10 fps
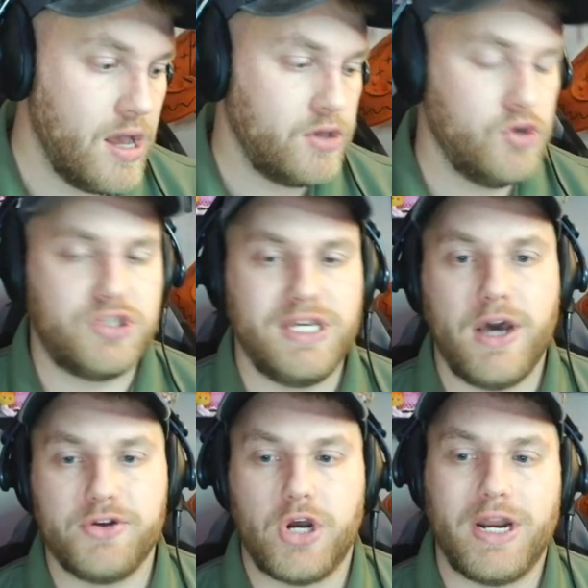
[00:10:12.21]
UC
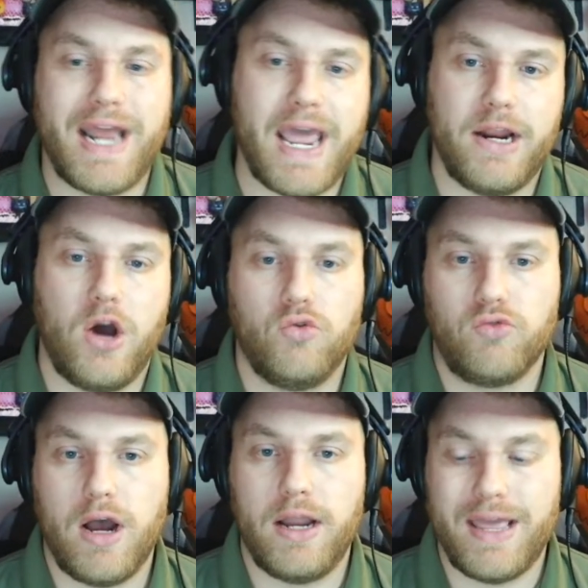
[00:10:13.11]
goes on an 8-0
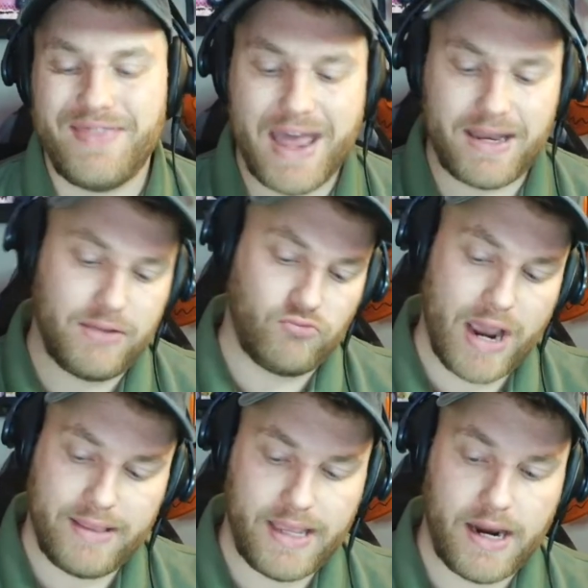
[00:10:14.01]
run, and that
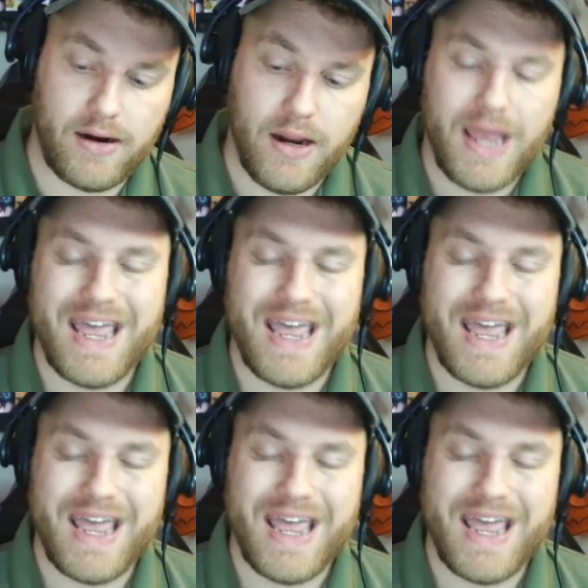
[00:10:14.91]
right there